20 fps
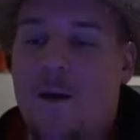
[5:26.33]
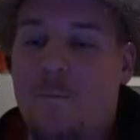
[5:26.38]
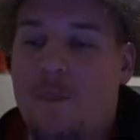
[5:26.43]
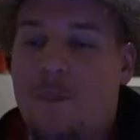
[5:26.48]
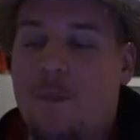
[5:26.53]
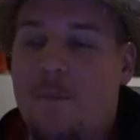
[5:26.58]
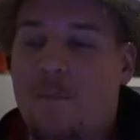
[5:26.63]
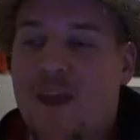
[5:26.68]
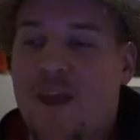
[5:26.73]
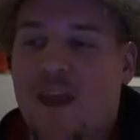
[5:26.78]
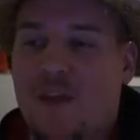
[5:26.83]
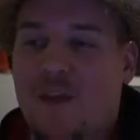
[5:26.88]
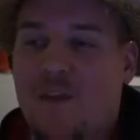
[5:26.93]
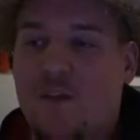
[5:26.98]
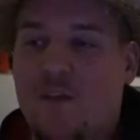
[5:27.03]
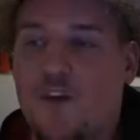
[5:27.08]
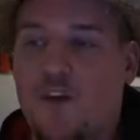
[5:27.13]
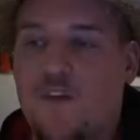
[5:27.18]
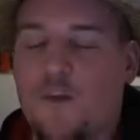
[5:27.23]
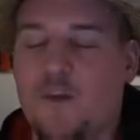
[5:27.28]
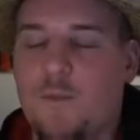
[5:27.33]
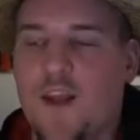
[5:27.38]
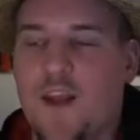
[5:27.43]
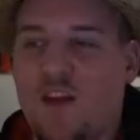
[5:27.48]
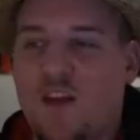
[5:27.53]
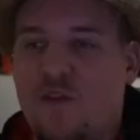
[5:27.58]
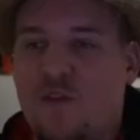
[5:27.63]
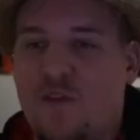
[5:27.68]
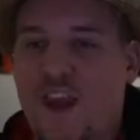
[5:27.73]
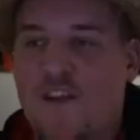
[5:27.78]
making the system
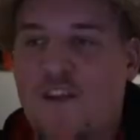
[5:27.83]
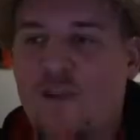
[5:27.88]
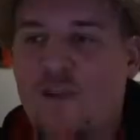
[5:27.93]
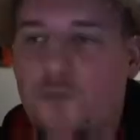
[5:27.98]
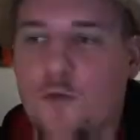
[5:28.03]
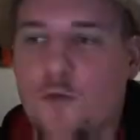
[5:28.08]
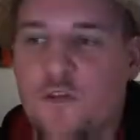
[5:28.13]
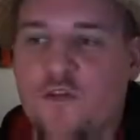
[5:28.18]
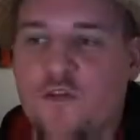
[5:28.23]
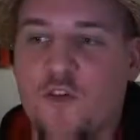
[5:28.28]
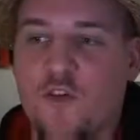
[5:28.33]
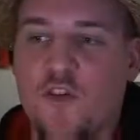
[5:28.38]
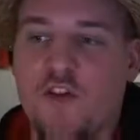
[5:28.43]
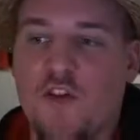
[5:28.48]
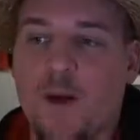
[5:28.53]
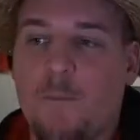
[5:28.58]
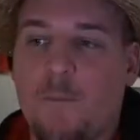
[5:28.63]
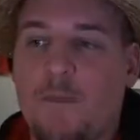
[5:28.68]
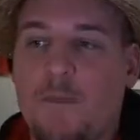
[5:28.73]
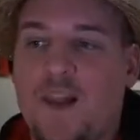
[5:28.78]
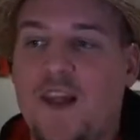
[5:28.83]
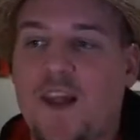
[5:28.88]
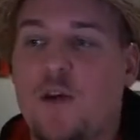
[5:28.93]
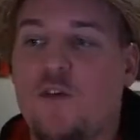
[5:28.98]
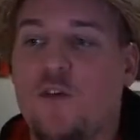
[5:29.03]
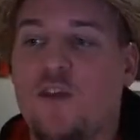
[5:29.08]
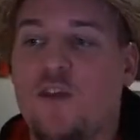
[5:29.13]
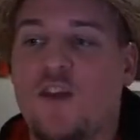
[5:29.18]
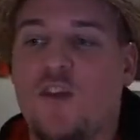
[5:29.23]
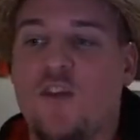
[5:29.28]
less favorable for some
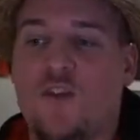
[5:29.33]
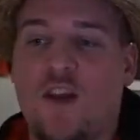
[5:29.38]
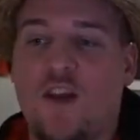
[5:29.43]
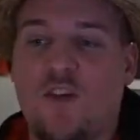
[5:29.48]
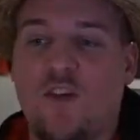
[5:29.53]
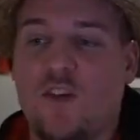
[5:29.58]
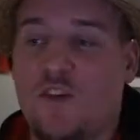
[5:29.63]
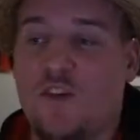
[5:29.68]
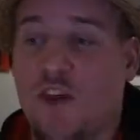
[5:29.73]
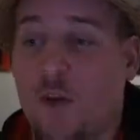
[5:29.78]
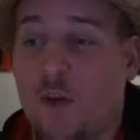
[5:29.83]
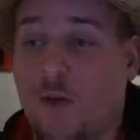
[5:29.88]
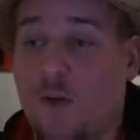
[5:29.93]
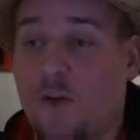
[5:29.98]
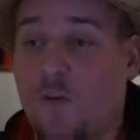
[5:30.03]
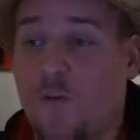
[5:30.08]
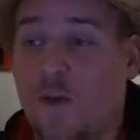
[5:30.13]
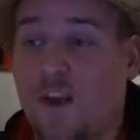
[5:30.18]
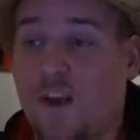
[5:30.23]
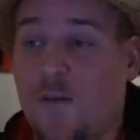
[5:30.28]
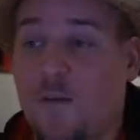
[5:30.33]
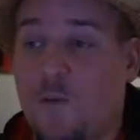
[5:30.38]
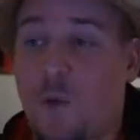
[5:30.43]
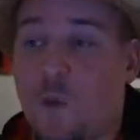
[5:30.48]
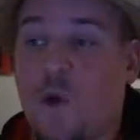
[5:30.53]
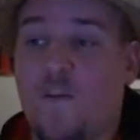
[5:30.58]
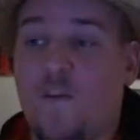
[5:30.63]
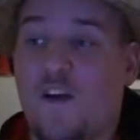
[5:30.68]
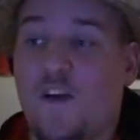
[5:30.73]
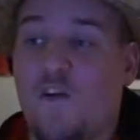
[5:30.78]
players is necessary to make it
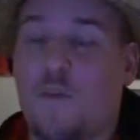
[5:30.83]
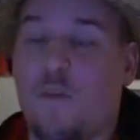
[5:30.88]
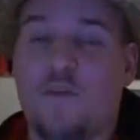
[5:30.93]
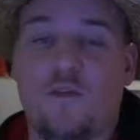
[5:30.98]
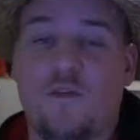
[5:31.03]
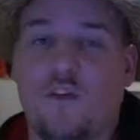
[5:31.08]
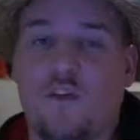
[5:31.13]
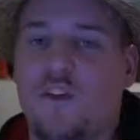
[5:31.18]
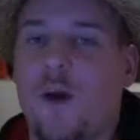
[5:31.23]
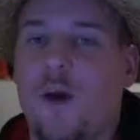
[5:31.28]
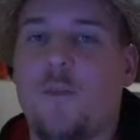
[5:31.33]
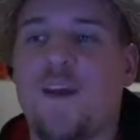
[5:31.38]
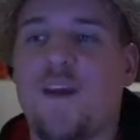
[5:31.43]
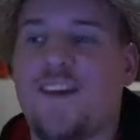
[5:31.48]
more favorable for some,